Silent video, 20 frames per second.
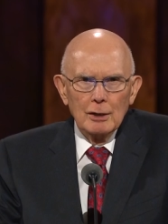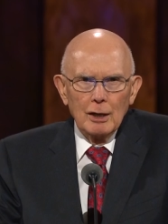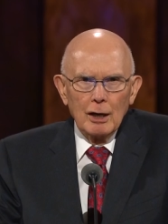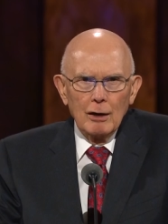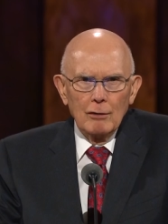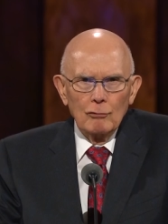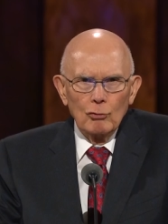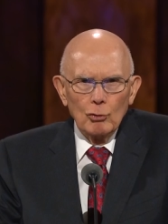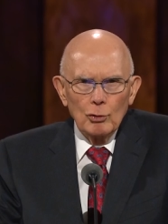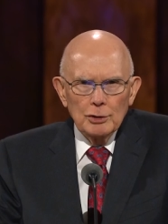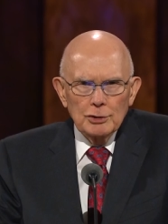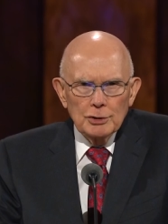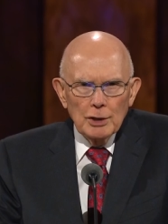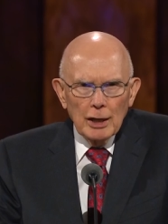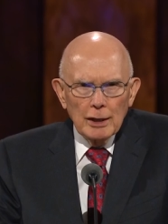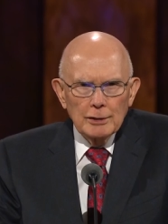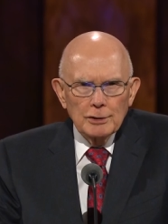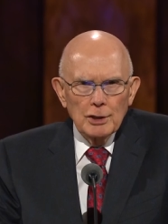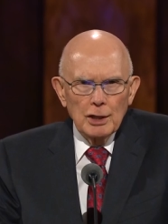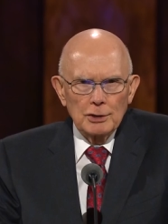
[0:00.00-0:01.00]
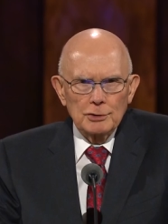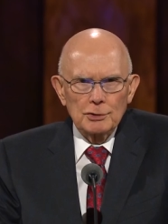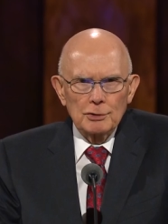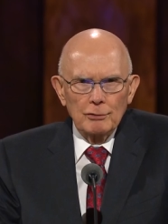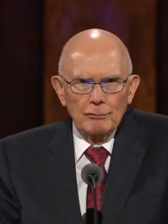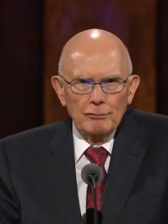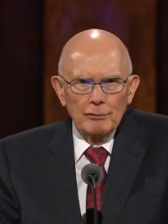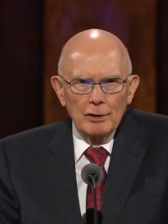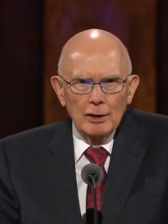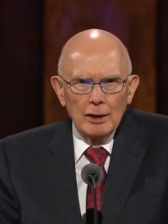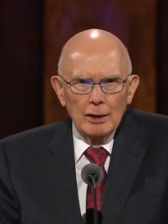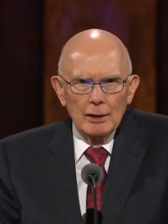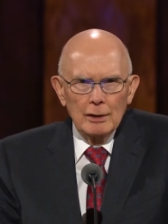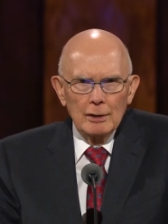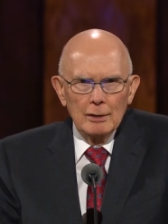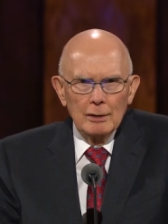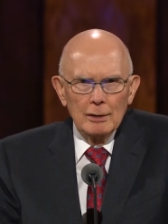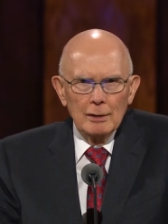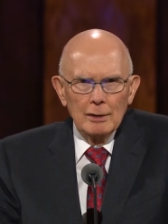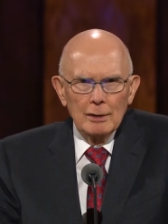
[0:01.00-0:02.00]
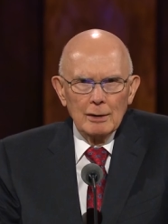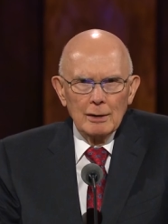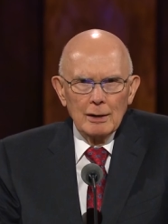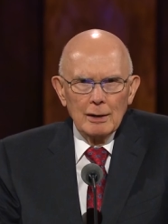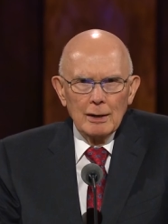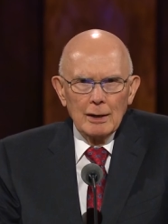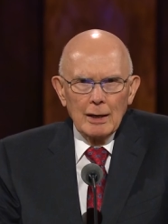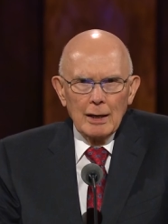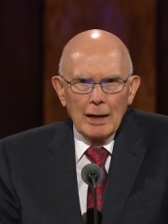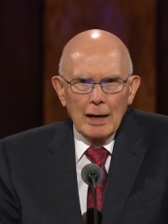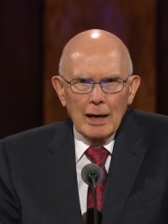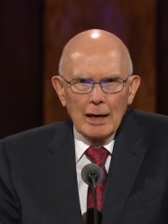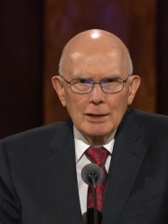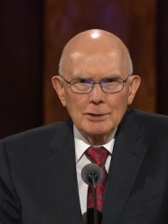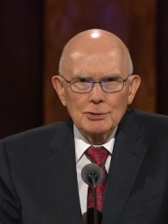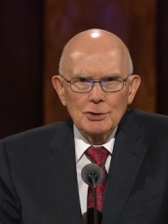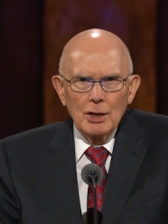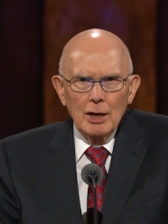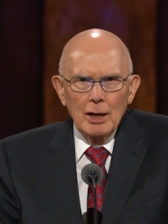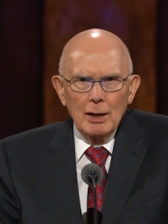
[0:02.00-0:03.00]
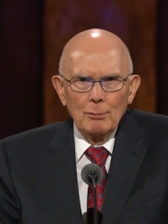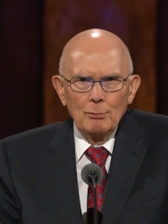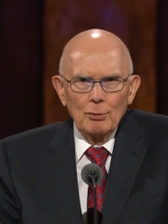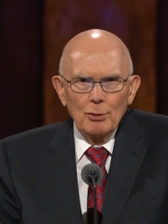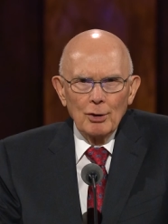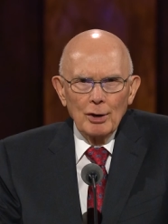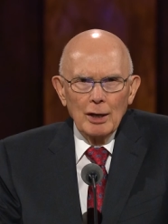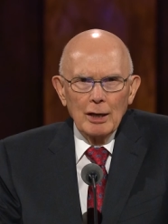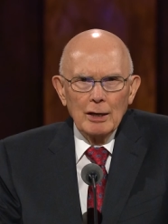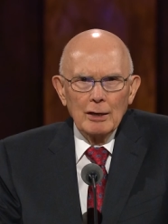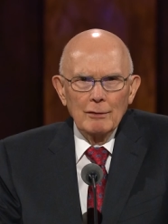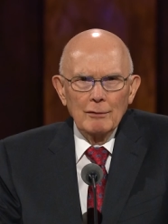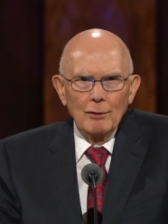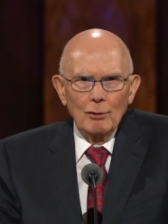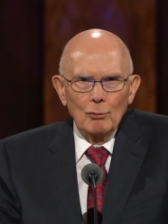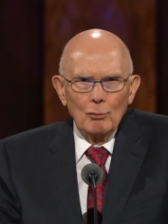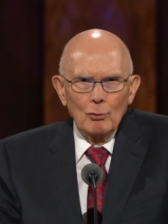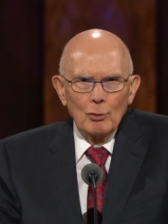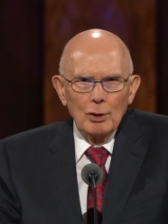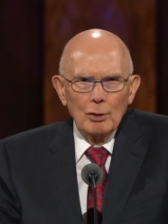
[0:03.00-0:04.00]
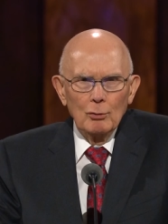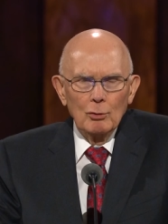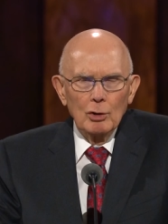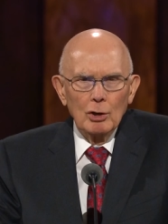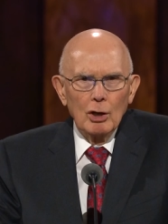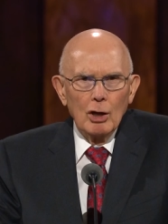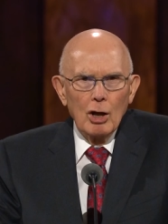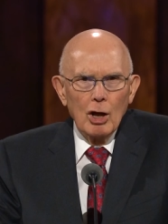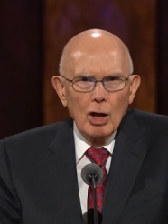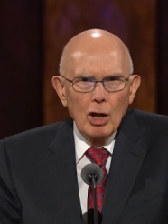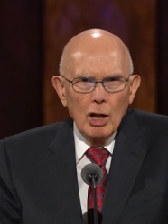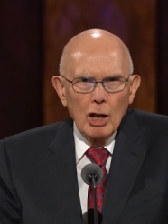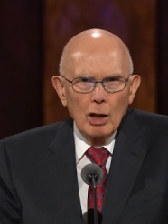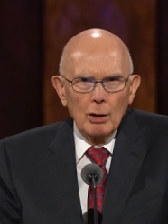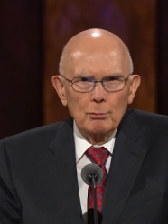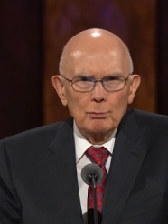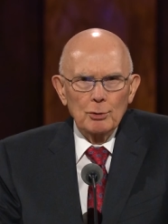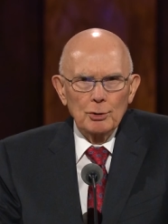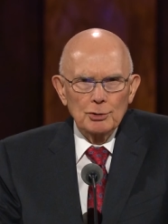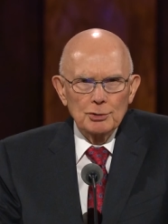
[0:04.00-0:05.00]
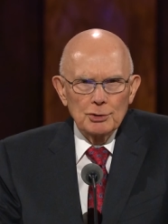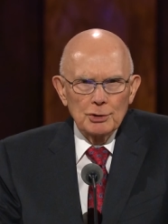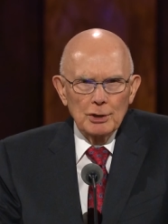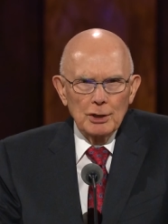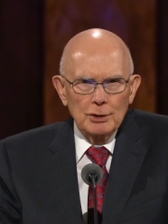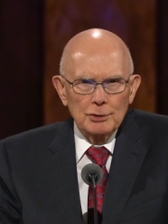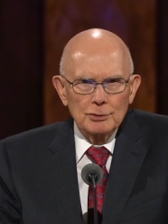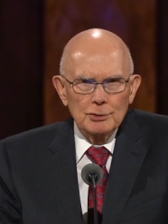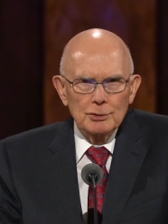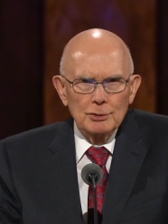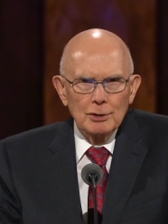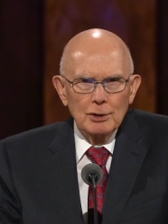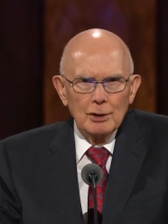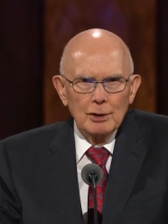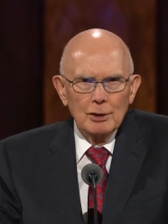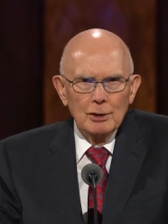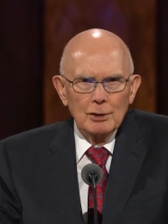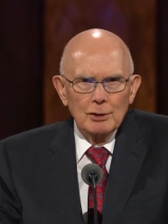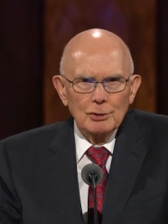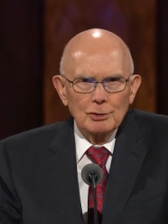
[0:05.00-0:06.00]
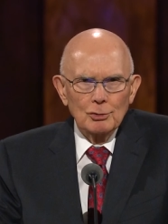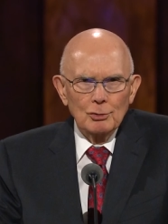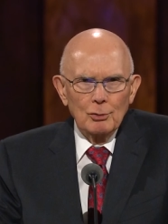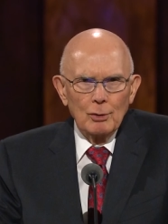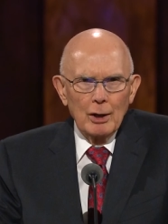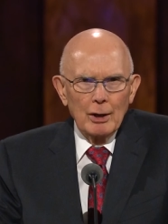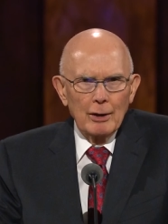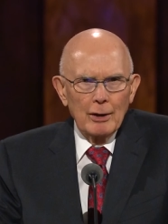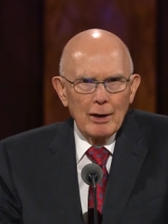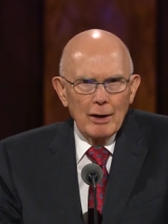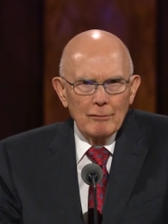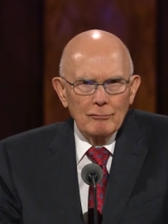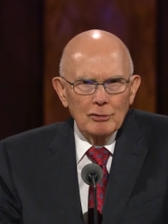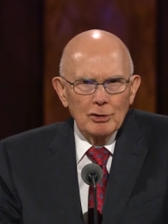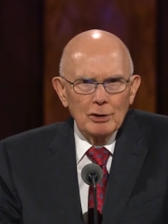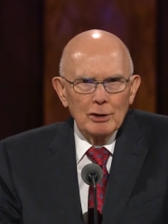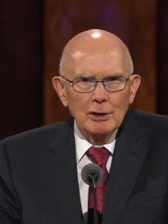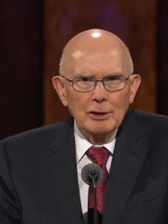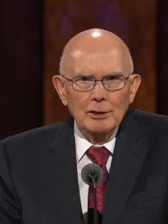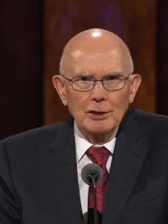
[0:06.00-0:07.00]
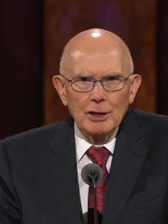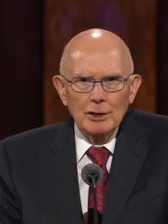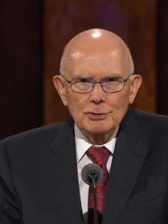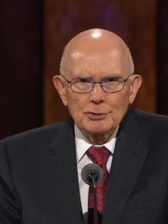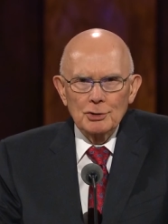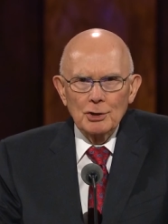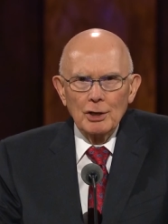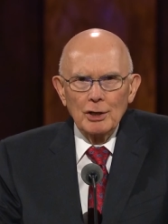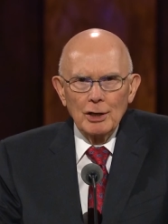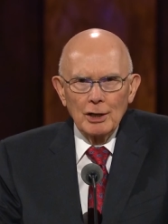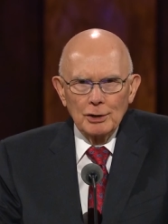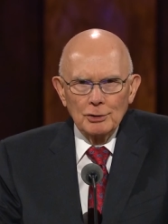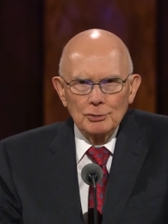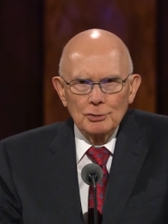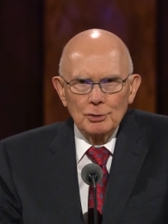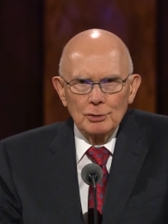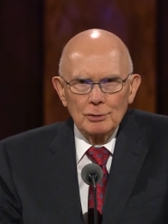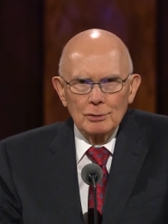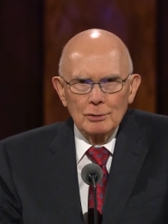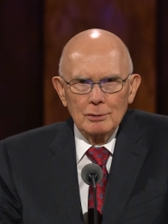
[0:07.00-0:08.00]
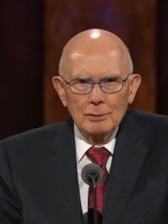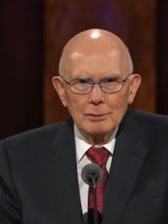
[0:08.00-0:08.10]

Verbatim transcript: of which I testify as I pray that we will all persist to our heavenly destination.